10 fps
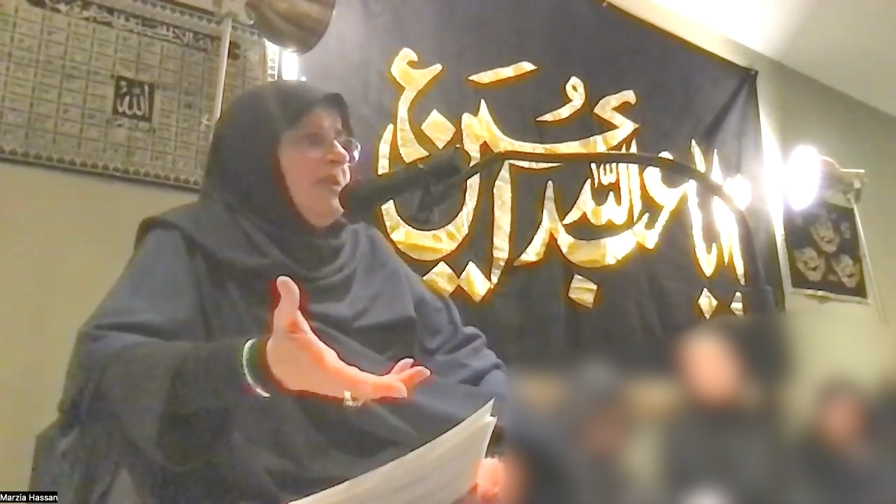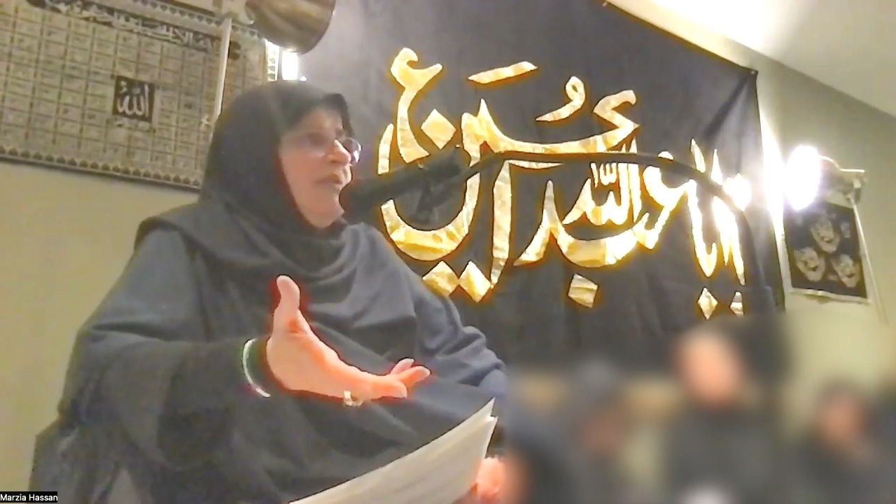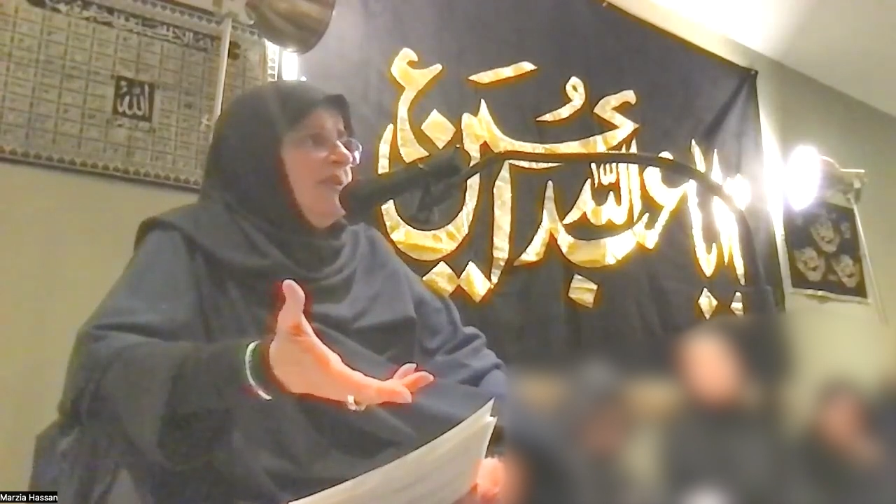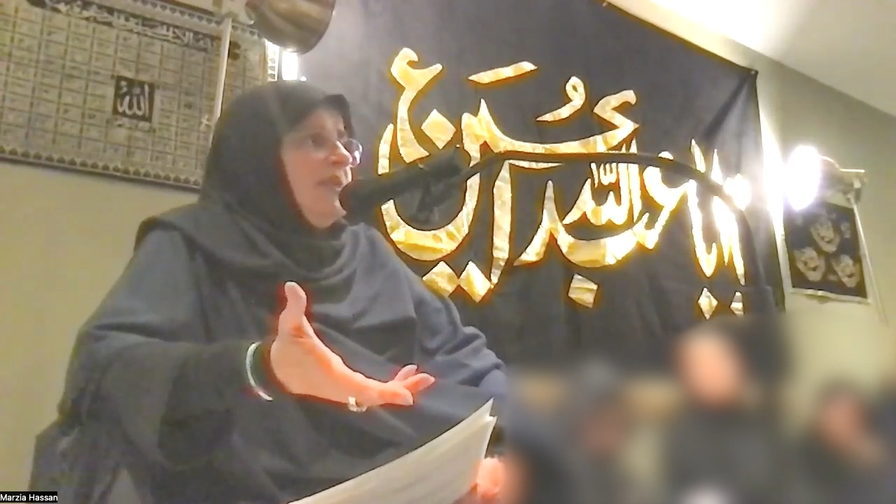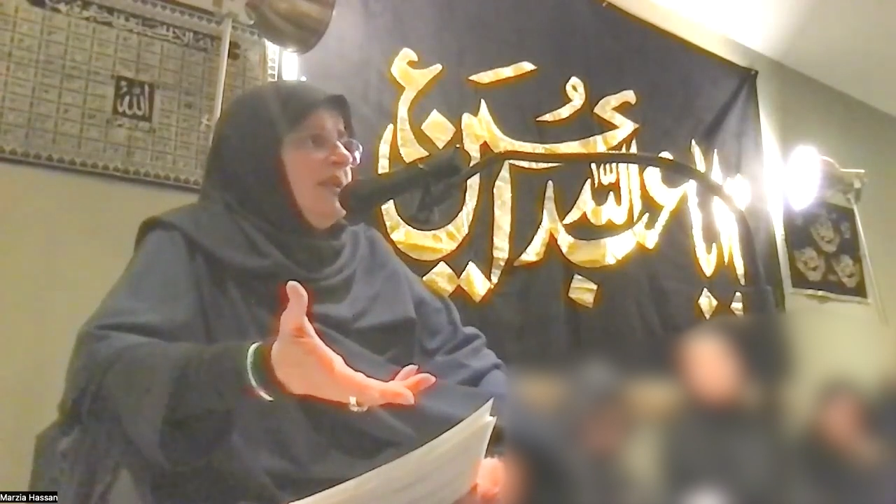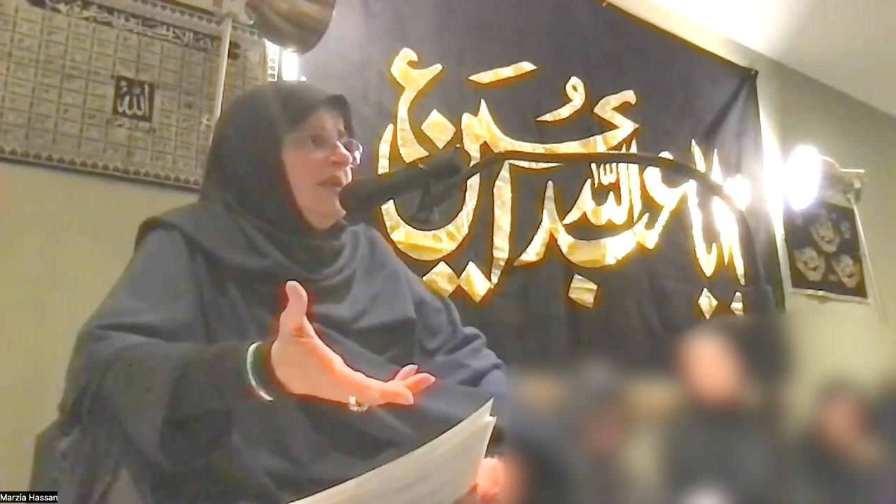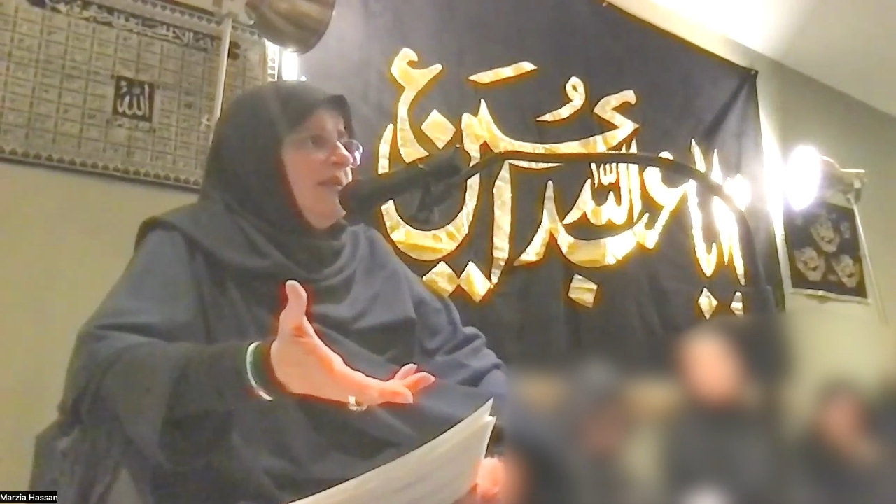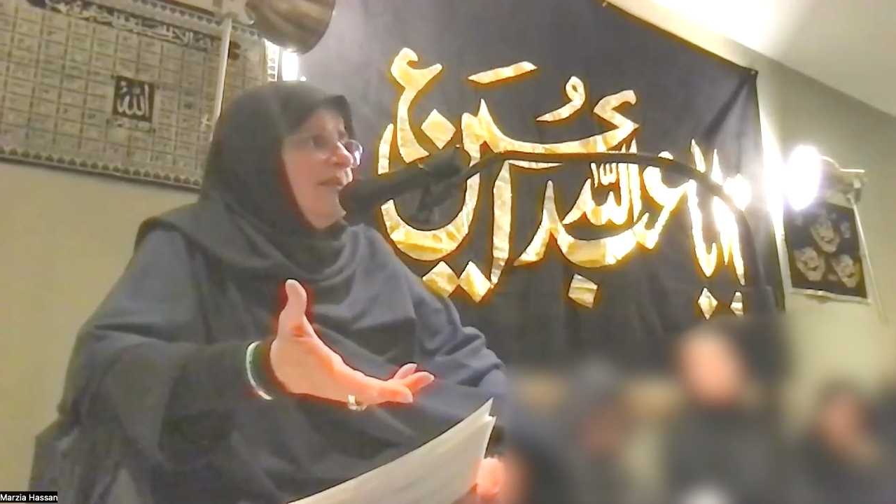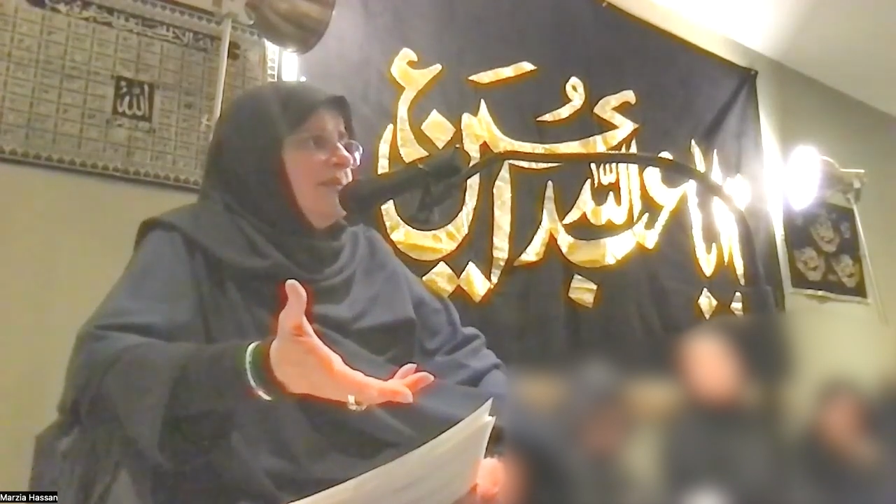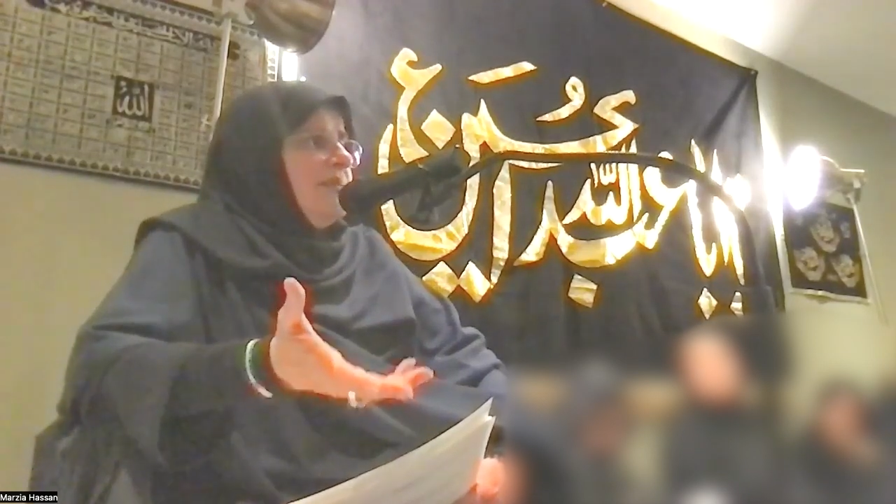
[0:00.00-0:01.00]
everything.
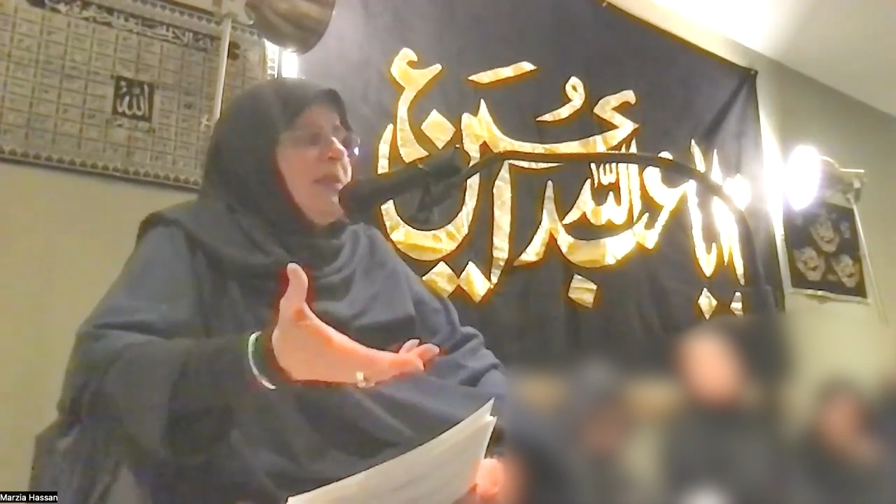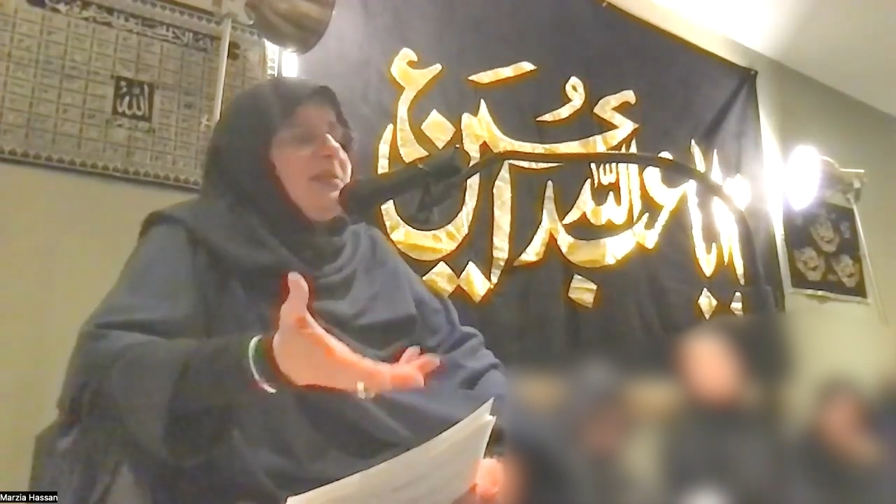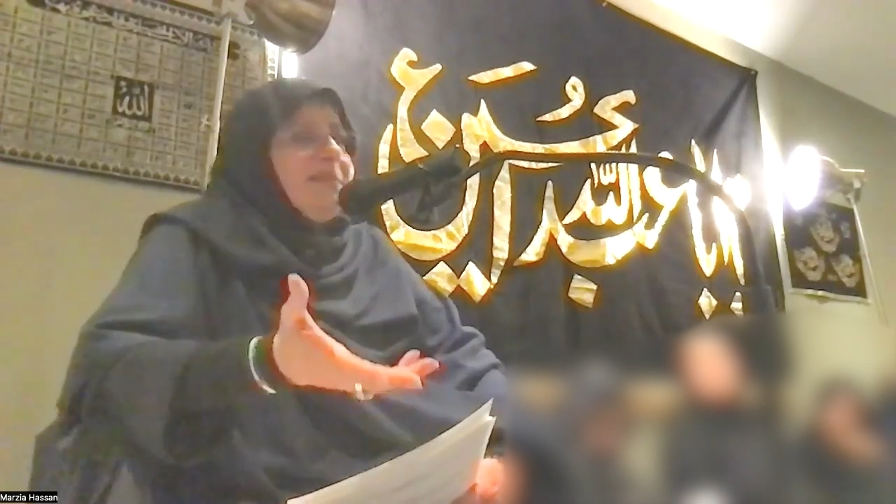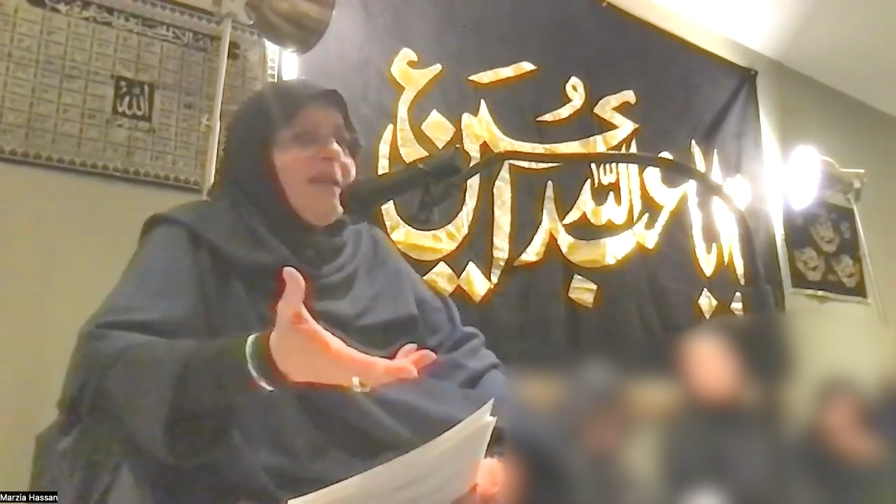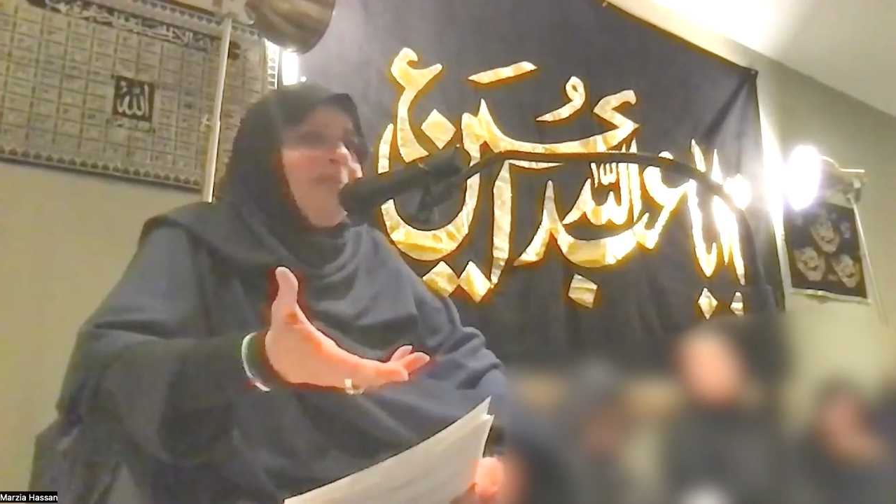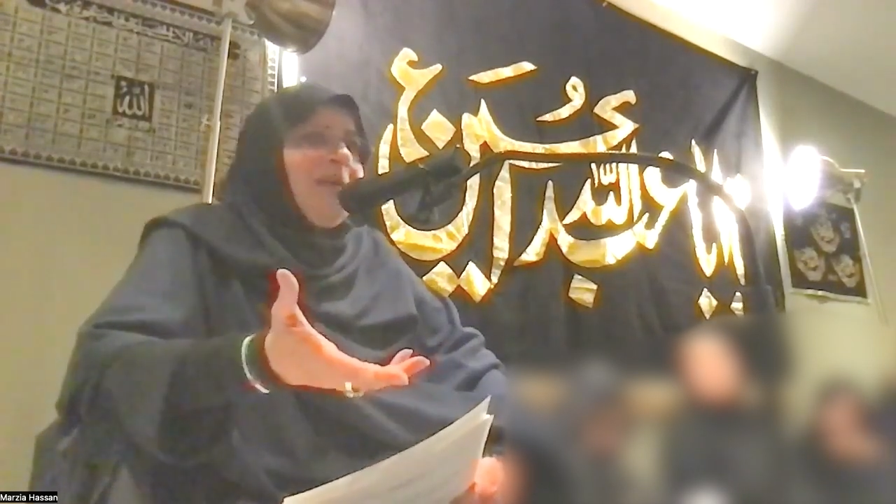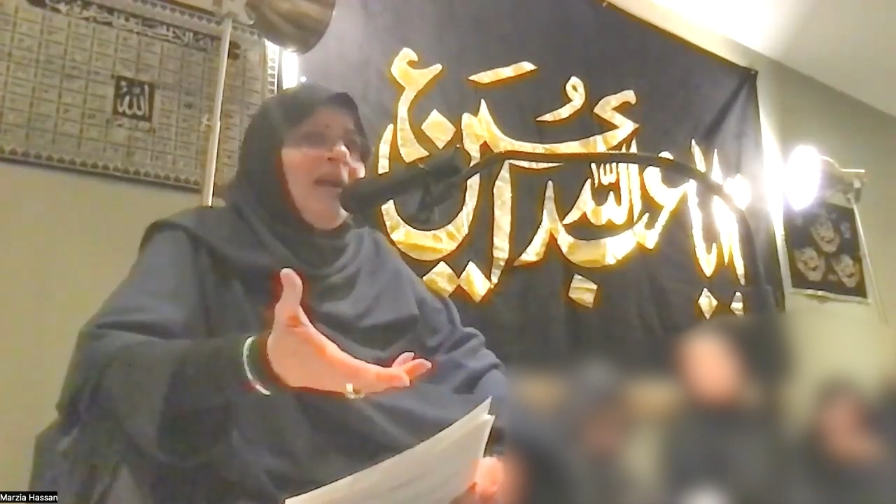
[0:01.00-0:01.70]
Please tell me